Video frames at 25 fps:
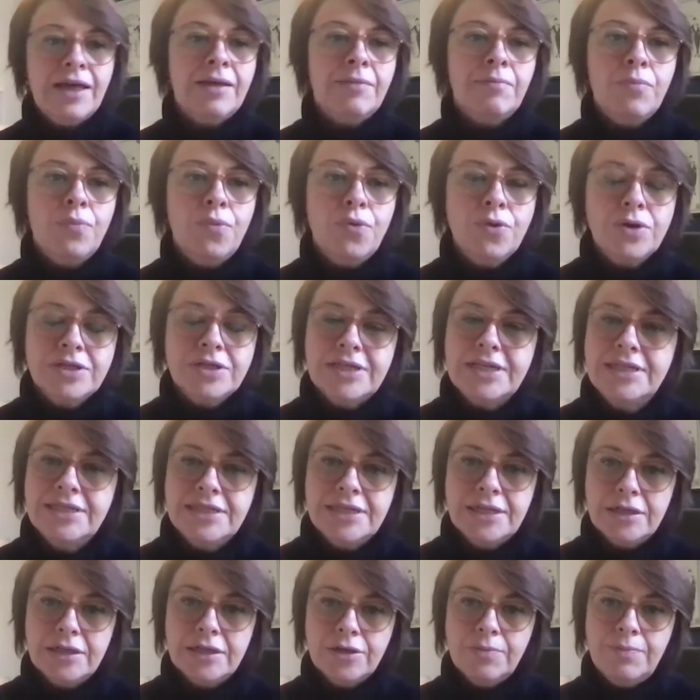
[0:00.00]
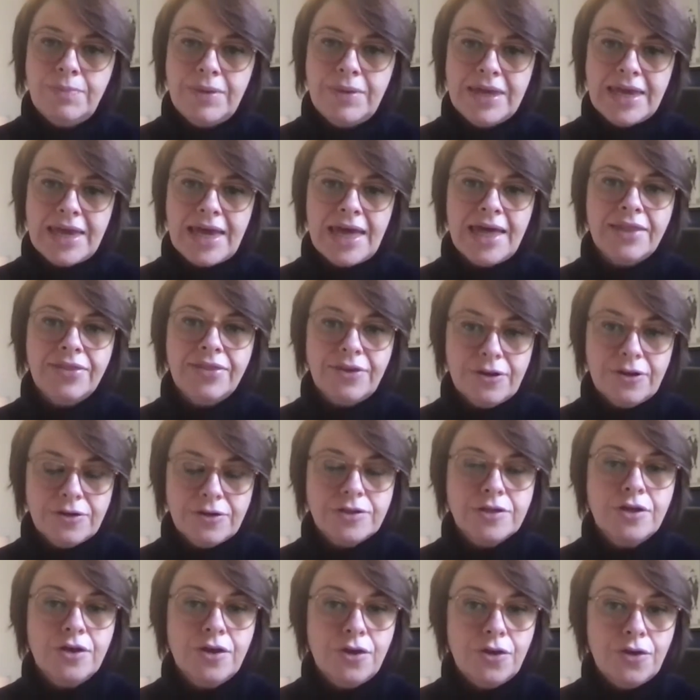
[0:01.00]
More detail could be
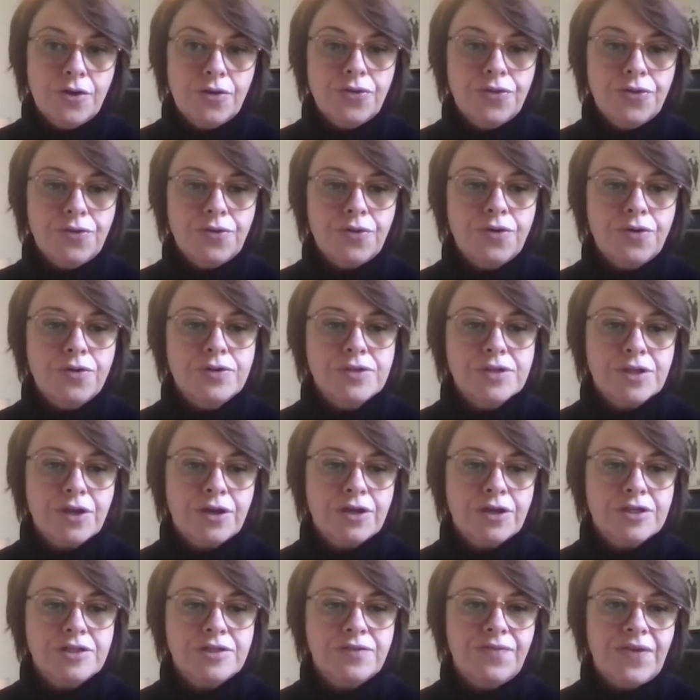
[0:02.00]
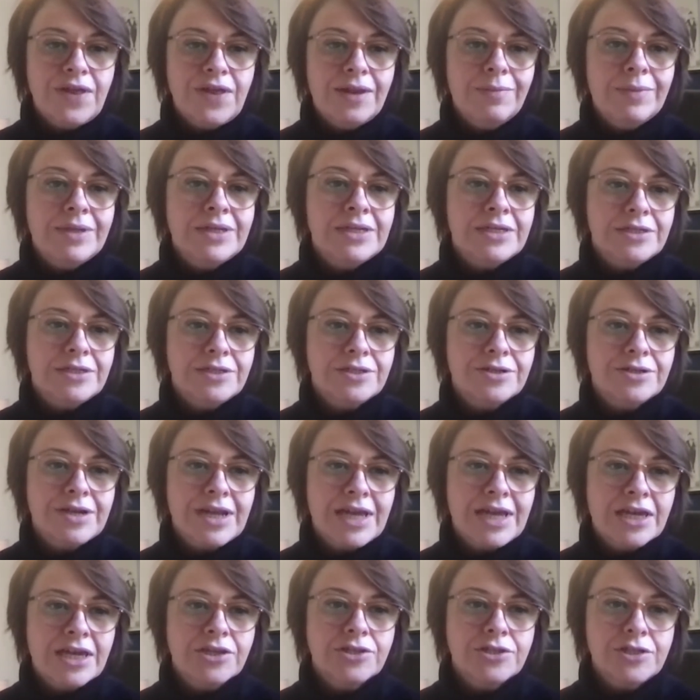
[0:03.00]
gathered through Scottish Development
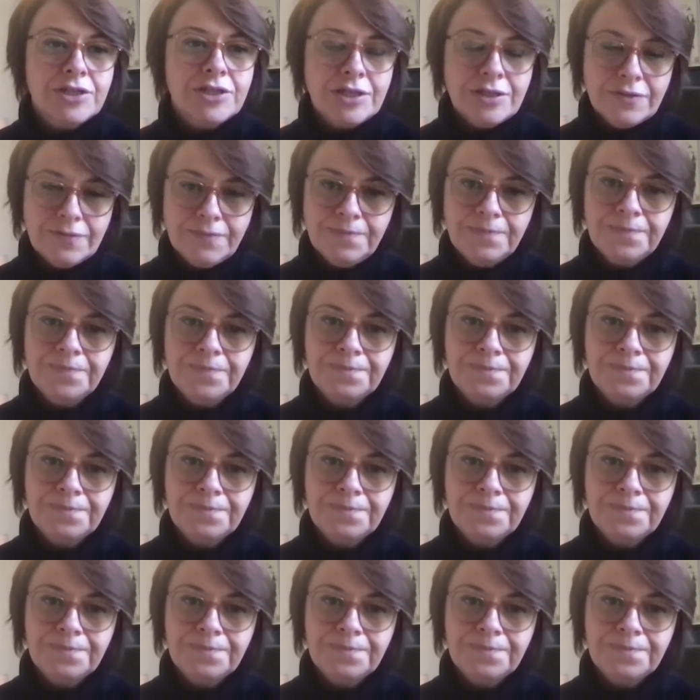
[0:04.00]
International.